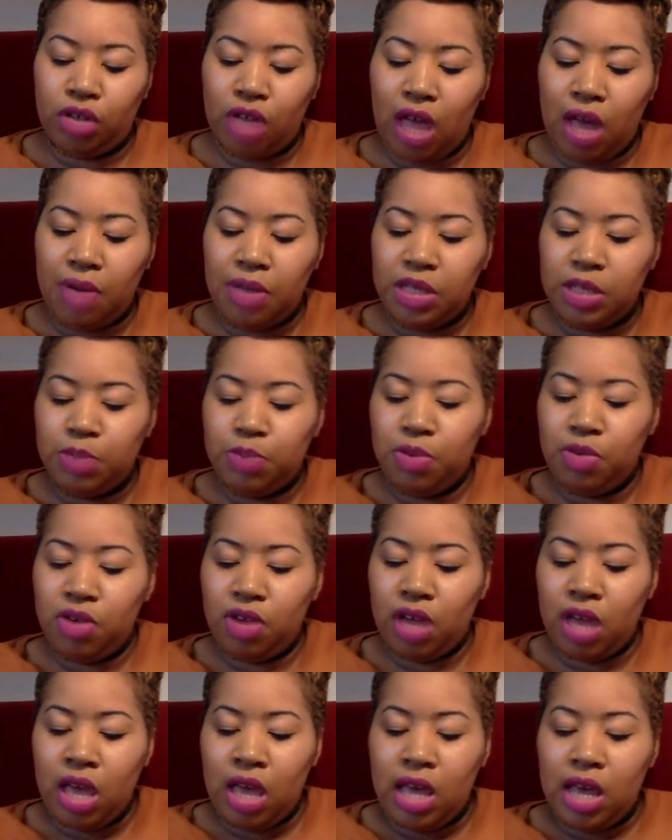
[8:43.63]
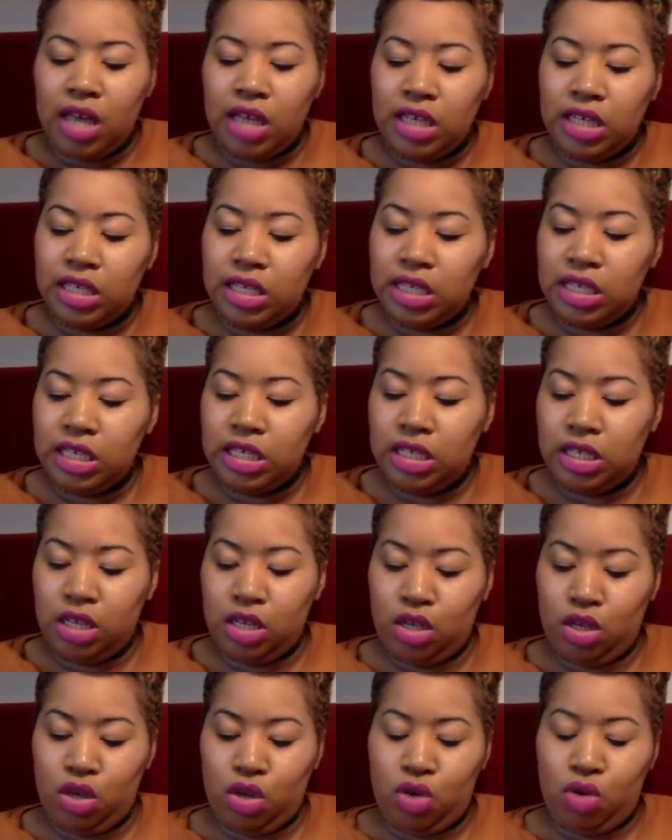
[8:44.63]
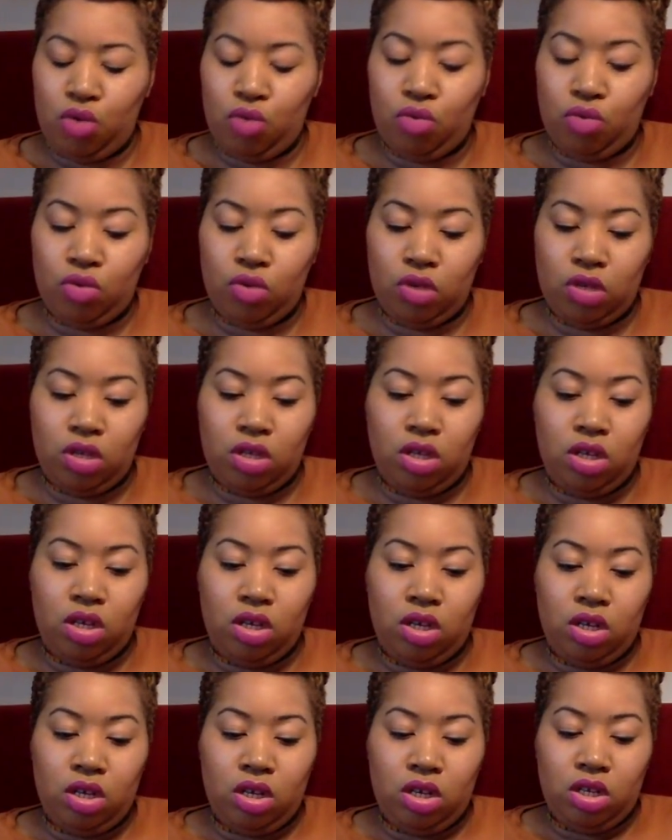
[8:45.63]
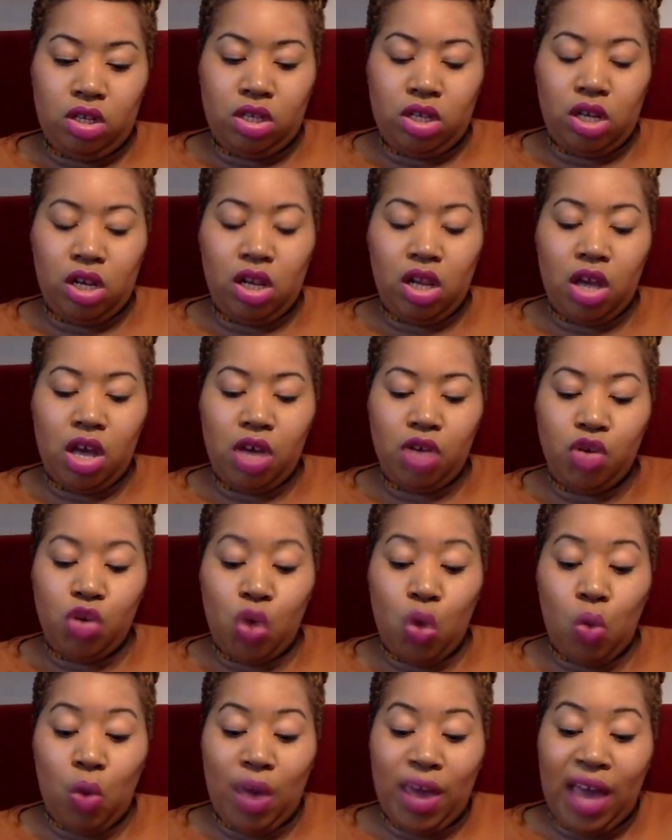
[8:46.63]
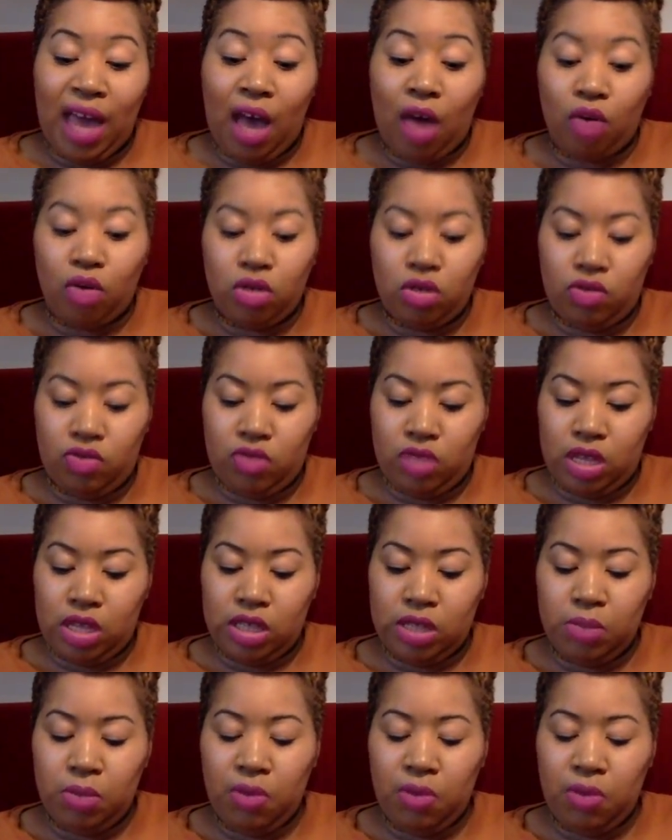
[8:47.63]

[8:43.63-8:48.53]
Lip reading: How is spirit assisting you to learn your way out of this?